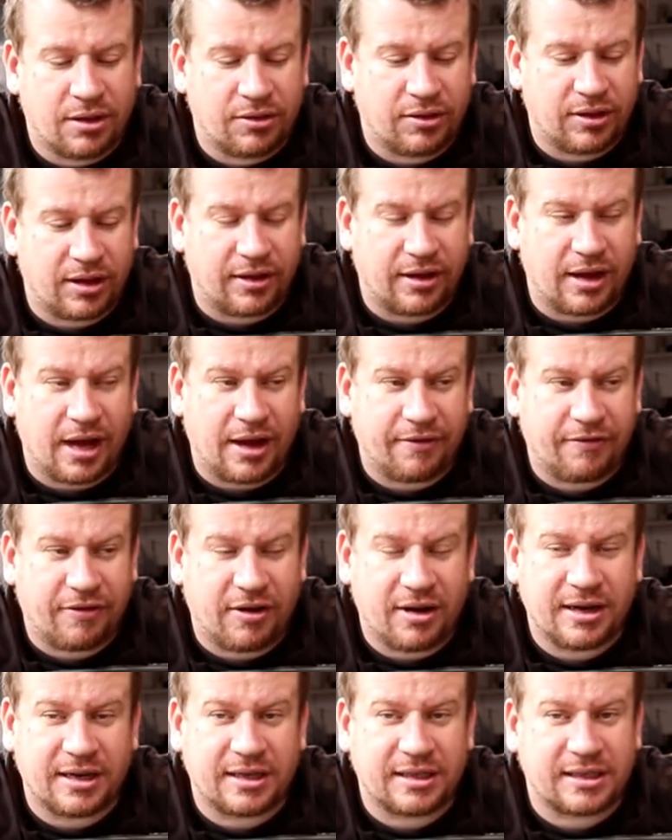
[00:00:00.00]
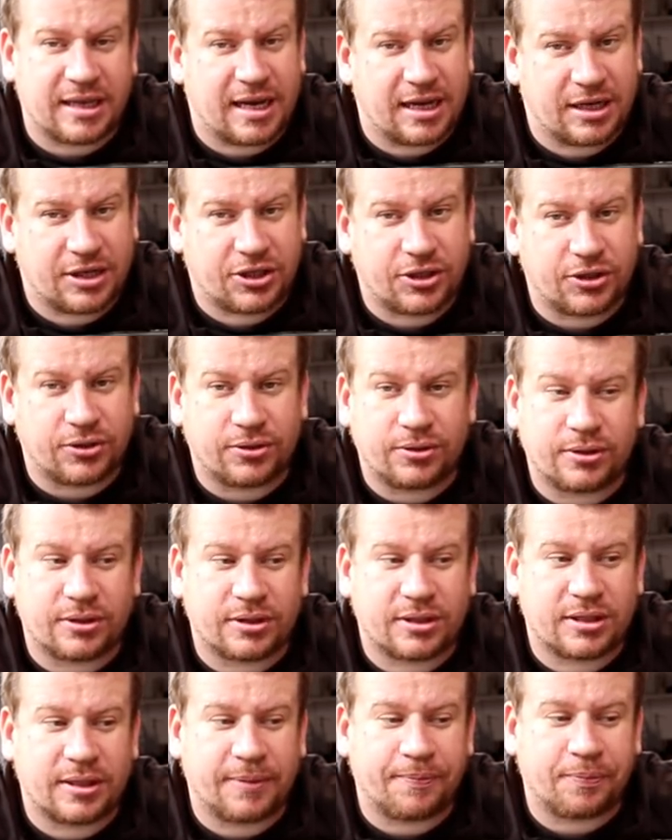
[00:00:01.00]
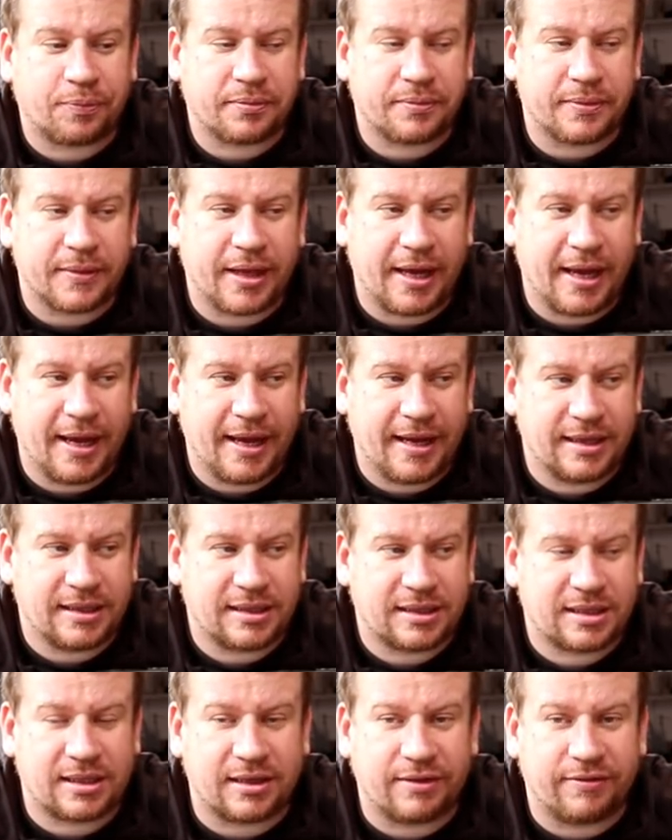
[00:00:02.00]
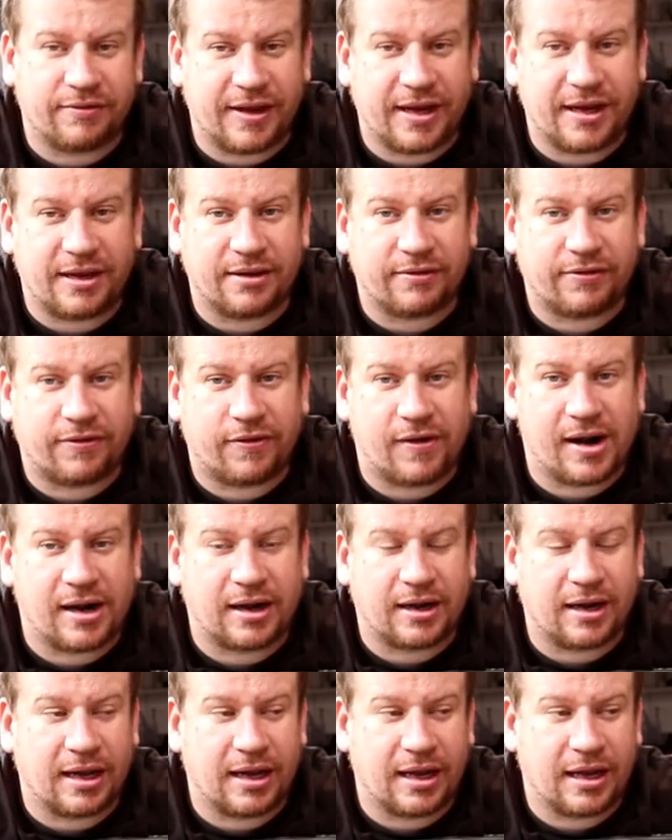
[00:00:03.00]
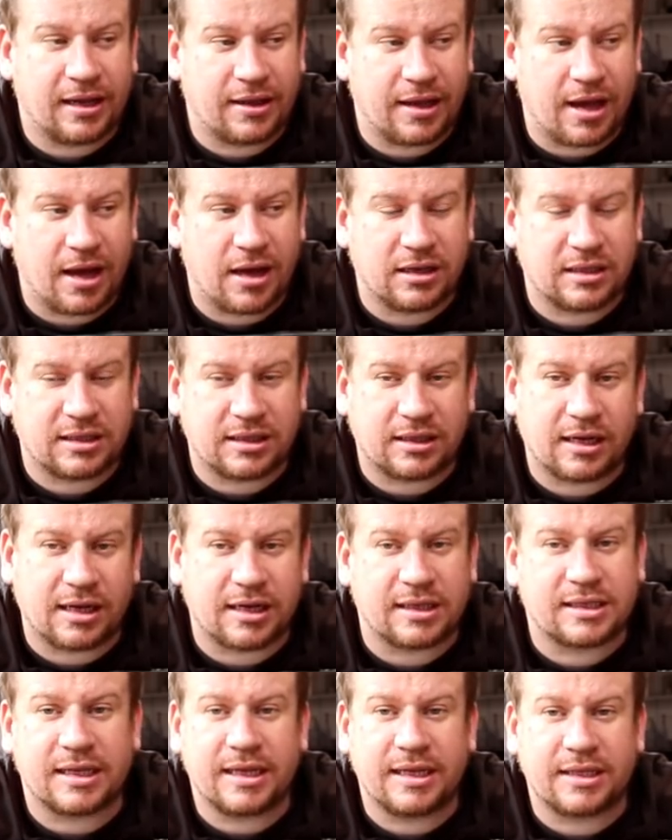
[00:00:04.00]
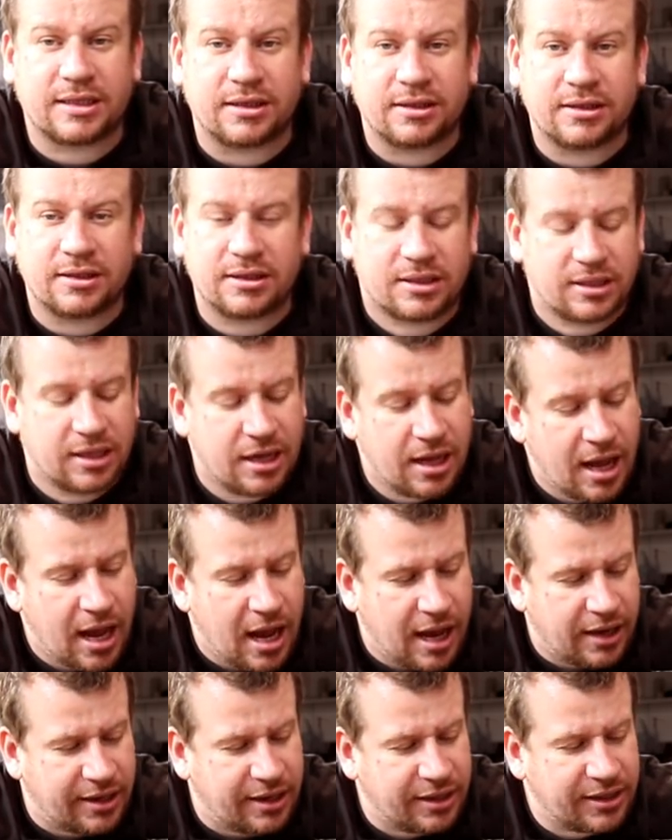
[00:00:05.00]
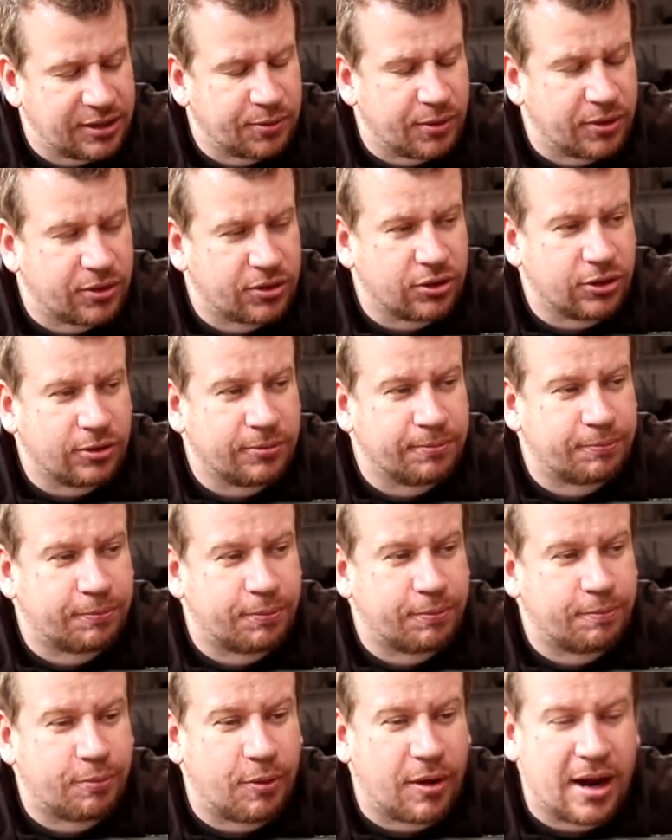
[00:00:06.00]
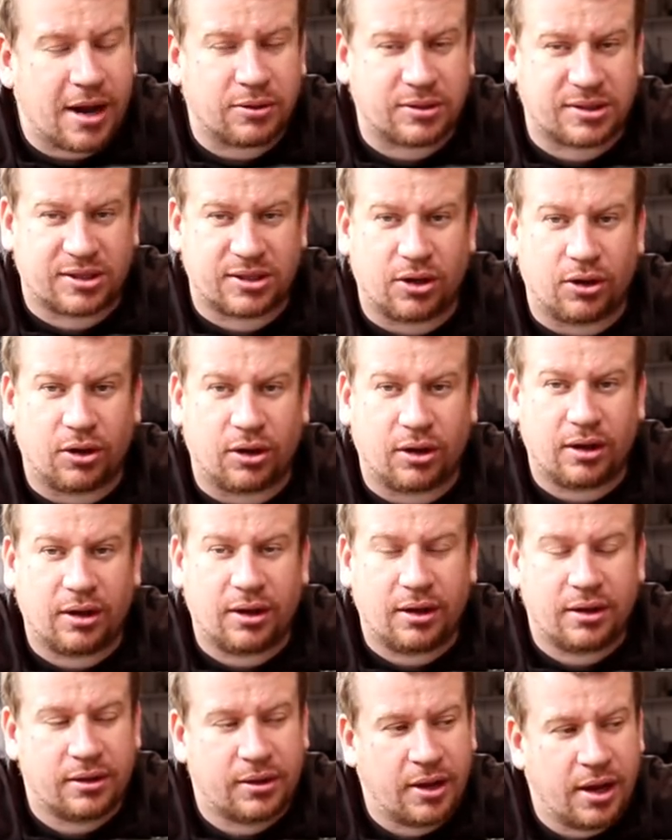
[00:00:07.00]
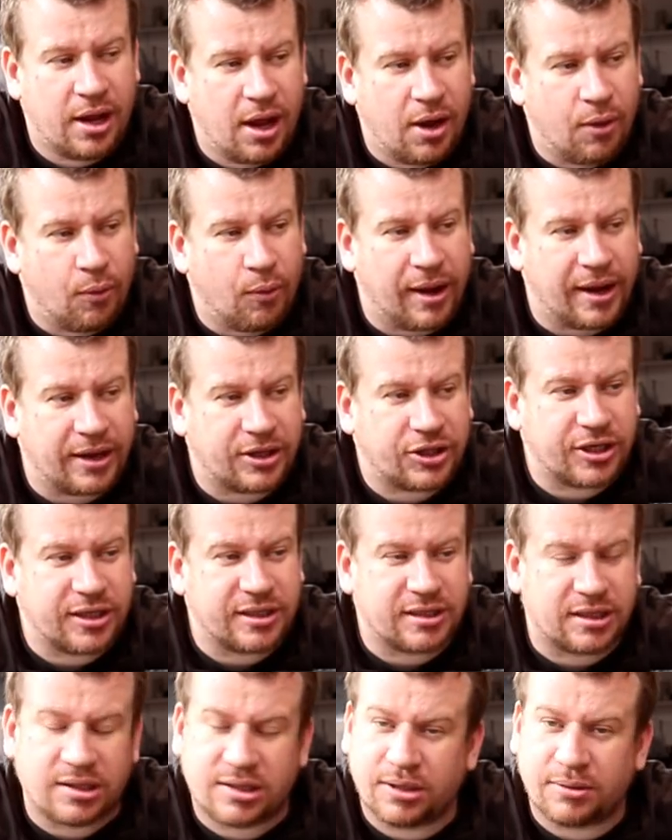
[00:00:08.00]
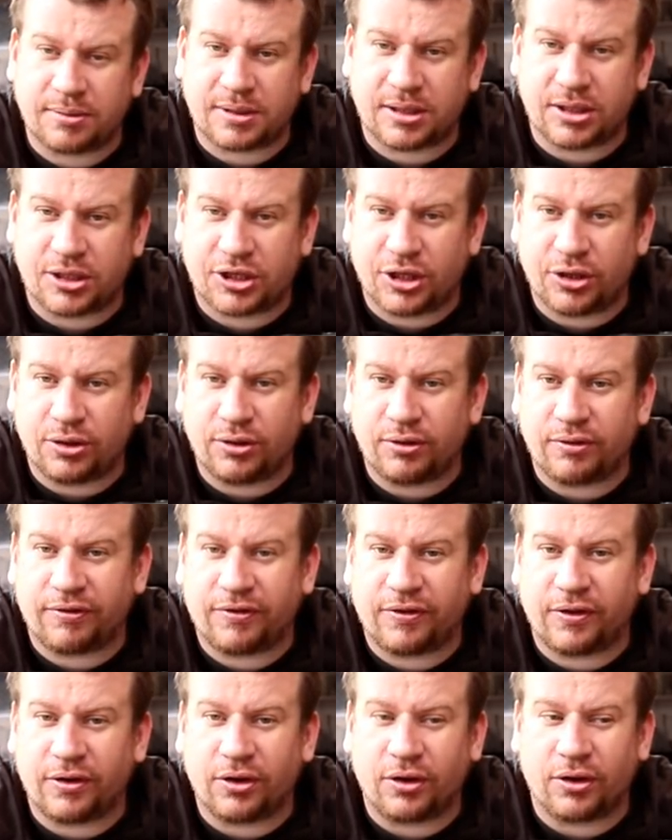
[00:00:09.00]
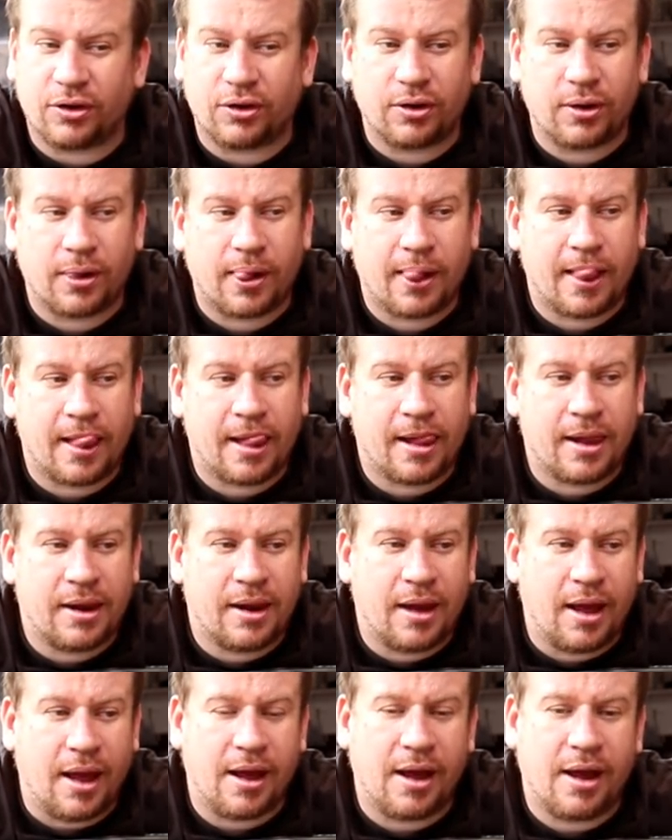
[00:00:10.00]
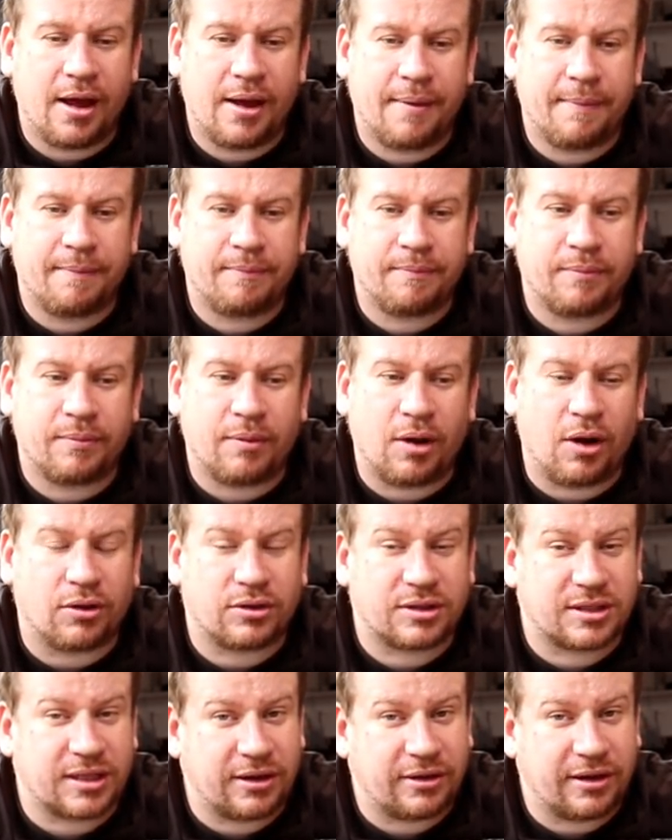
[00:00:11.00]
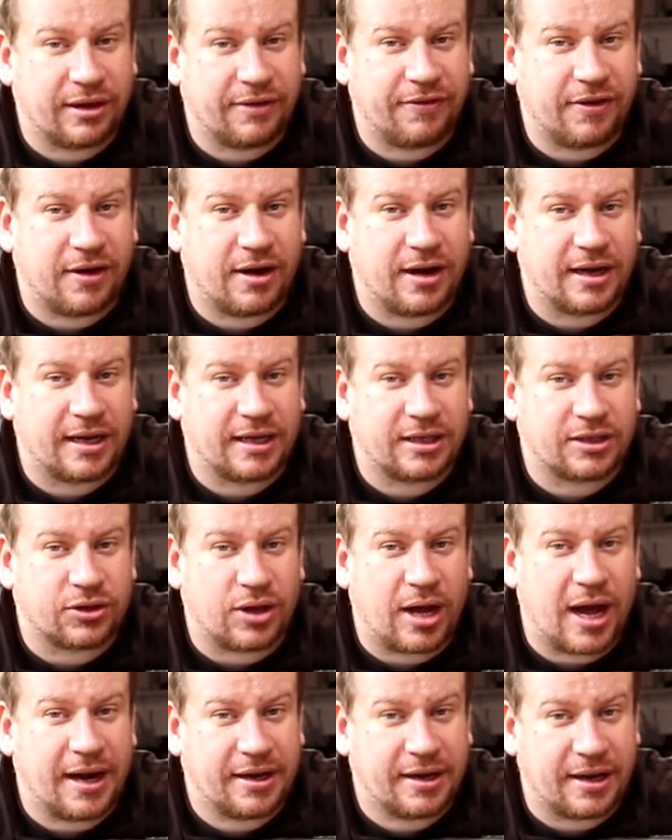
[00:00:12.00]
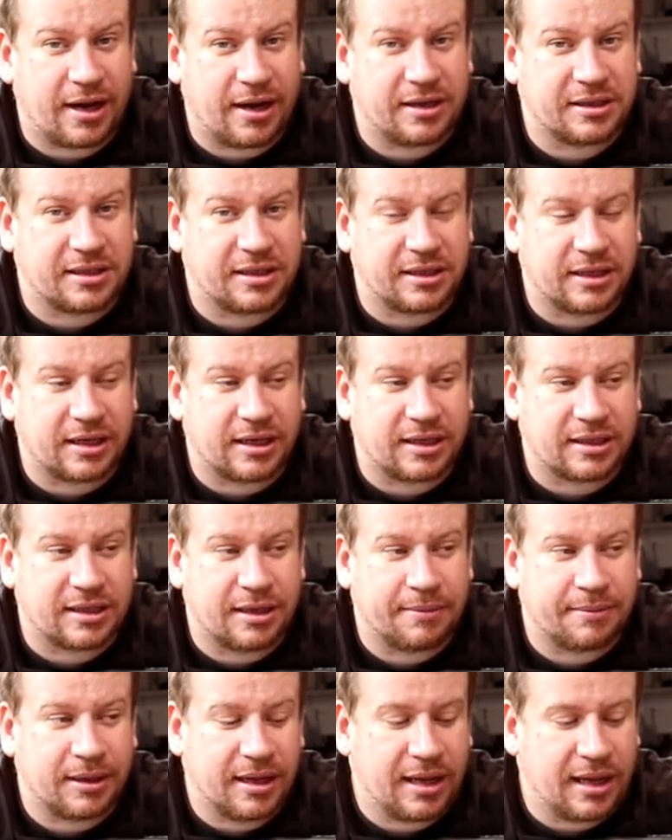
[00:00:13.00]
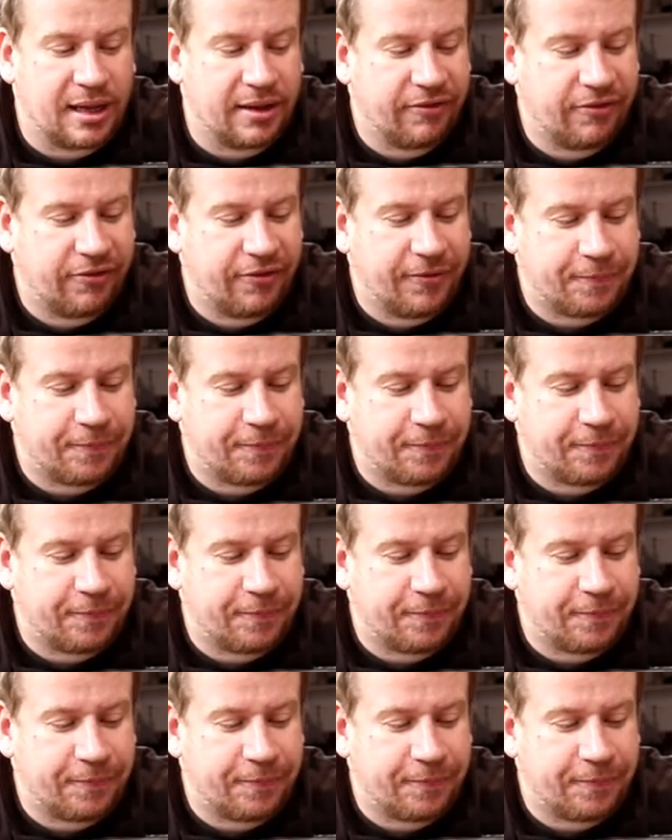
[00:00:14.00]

The finings adjunct is vegan friendly, the isinglass isn't. And then there's one called Browsol which is a substitute for um, auxiliary finings and isinglass I believe